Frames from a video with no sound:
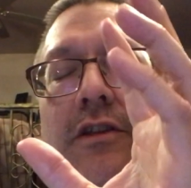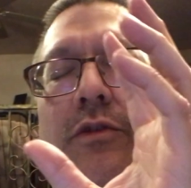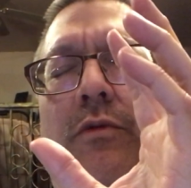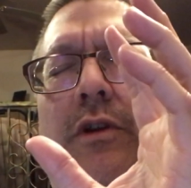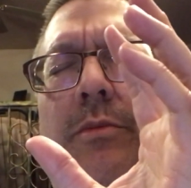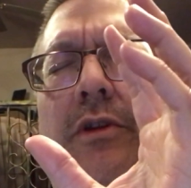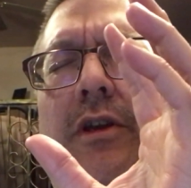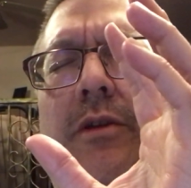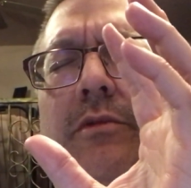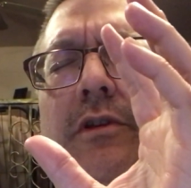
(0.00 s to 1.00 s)
you want to be
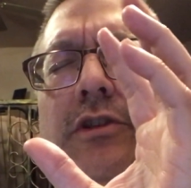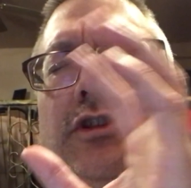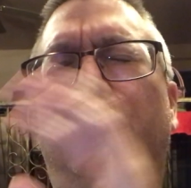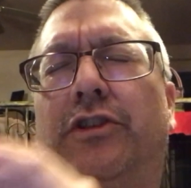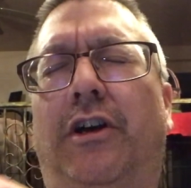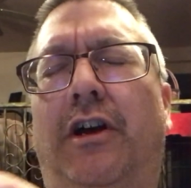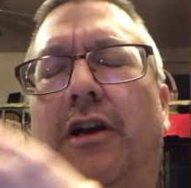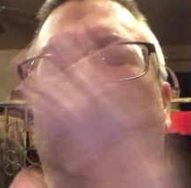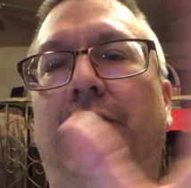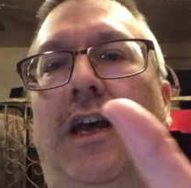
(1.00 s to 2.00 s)
able to just
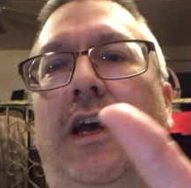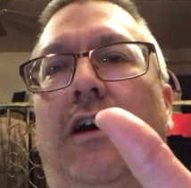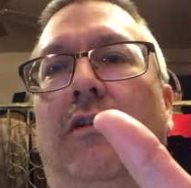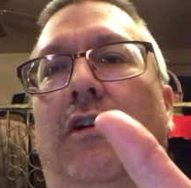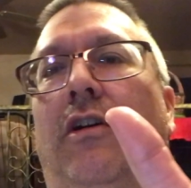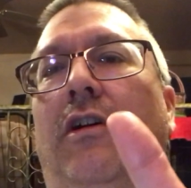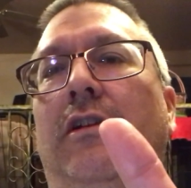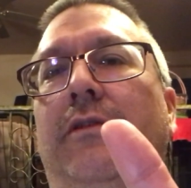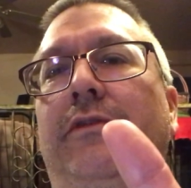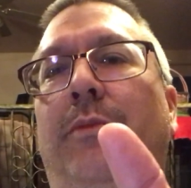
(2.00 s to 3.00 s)
toss out
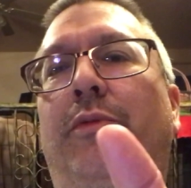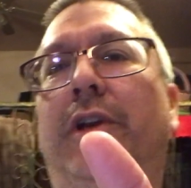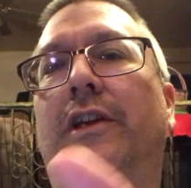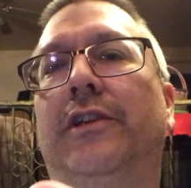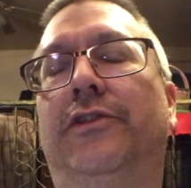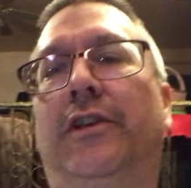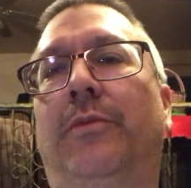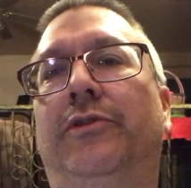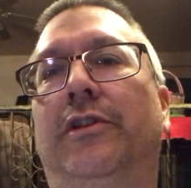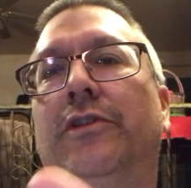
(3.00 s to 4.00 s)
all of your
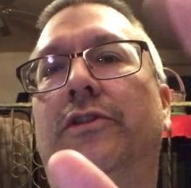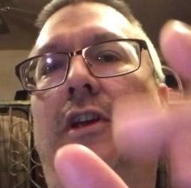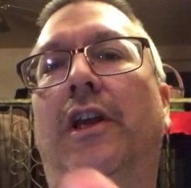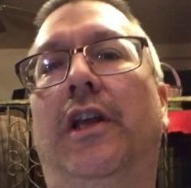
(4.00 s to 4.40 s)
preconceptions,